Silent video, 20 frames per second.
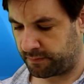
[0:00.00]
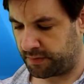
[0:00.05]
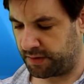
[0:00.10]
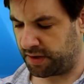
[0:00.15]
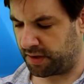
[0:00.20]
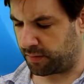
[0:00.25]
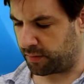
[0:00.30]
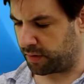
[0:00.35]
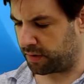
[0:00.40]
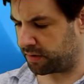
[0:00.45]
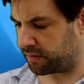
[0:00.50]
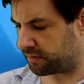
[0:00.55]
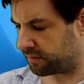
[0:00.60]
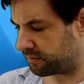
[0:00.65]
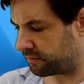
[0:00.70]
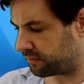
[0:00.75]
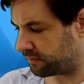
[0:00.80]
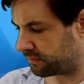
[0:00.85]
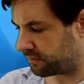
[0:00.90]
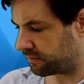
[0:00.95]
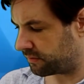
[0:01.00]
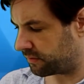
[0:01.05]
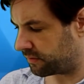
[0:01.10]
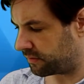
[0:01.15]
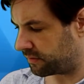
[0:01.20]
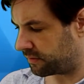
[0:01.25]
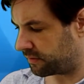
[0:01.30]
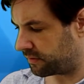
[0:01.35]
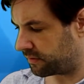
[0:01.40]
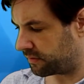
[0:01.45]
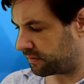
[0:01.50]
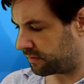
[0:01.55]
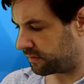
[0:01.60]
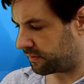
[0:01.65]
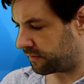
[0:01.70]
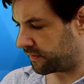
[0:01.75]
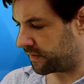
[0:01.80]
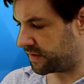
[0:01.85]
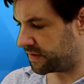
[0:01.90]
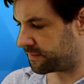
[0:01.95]
you know what?
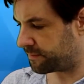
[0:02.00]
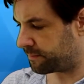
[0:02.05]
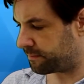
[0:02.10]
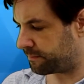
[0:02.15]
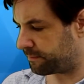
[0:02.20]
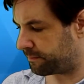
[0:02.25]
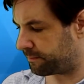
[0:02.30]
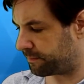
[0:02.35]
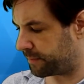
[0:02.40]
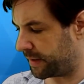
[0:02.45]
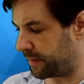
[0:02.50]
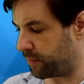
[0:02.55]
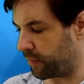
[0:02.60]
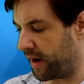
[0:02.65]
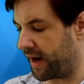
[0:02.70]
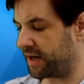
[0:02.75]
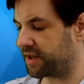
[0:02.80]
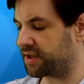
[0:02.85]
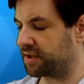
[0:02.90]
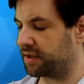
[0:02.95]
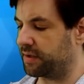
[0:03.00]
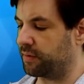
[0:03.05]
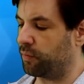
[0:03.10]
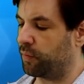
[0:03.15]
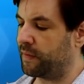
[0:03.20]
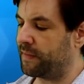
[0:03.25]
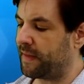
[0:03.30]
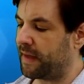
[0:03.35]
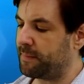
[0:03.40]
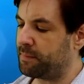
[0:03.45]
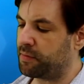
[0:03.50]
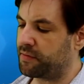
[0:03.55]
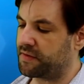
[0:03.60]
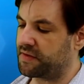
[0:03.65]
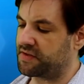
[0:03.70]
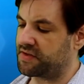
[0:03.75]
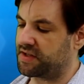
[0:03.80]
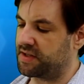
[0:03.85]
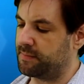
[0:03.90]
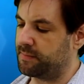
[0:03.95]
These people actually, when they put
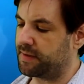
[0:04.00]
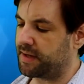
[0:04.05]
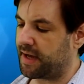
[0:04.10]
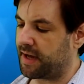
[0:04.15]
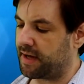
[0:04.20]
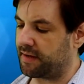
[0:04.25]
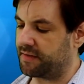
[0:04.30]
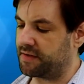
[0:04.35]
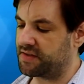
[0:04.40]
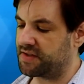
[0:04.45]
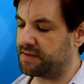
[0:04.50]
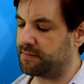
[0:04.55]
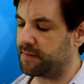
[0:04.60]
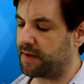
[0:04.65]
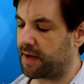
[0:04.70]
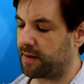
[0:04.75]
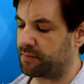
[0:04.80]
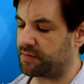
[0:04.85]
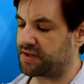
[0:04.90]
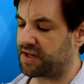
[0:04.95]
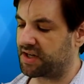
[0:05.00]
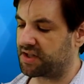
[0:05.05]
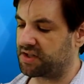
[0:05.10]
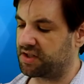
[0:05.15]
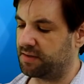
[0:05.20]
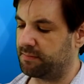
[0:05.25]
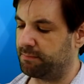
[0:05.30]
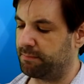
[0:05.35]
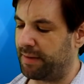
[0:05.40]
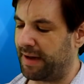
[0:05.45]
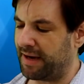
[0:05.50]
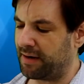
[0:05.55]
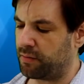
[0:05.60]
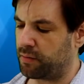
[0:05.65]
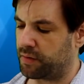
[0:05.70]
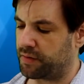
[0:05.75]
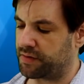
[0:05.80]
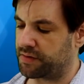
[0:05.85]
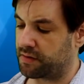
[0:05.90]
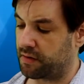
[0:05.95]
this SIM card was actually in
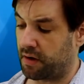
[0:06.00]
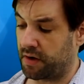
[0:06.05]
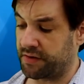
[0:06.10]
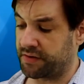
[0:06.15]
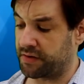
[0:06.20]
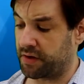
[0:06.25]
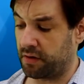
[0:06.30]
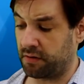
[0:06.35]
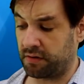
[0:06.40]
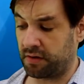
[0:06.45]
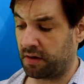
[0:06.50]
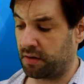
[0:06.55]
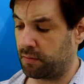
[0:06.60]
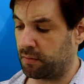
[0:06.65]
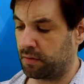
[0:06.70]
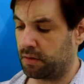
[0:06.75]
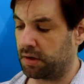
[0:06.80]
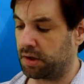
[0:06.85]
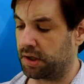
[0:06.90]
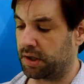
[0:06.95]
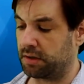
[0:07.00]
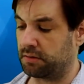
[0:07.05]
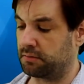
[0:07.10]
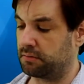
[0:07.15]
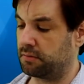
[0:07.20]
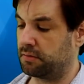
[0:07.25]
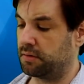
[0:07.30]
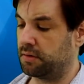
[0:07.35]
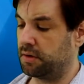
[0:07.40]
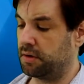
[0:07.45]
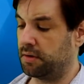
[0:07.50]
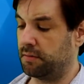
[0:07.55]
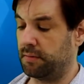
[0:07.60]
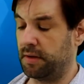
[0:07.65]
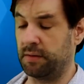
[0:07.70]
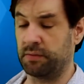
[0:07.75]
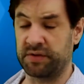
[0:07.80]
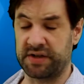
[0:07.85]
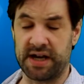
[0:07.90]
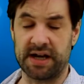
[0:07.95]
backwards. I don't know why.
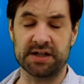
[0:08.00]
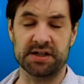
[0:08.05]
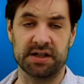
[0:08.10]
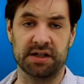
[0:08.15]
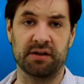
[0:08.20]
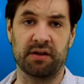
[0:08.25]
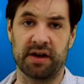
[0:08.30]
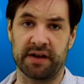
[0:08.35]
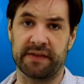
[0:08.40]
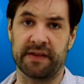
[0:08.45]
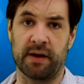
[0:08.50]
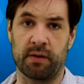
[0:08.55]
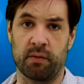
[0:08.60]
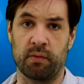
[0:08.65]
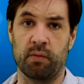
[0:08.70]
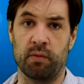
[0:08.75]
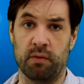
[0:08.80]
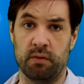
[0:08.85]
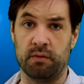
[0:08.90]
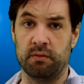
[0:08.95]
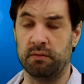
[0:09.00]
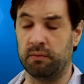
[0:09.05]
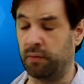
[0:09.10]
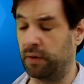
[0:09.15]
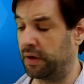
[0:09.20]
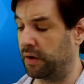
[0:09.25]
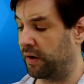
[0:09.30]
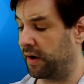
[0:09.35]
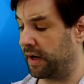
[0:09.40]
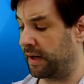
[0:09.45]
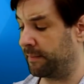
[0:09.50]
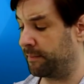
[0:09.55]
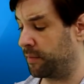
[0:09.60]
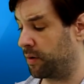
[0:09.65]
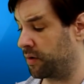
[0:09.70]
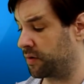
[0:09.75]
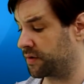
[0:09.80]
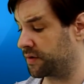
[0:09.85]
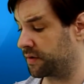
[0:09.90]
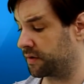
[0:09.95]
It was actually like that when I
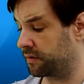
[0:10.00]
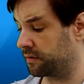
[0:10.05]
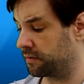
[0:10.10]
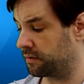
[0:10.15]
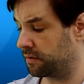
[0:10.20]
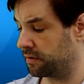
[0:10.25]
unboxed it.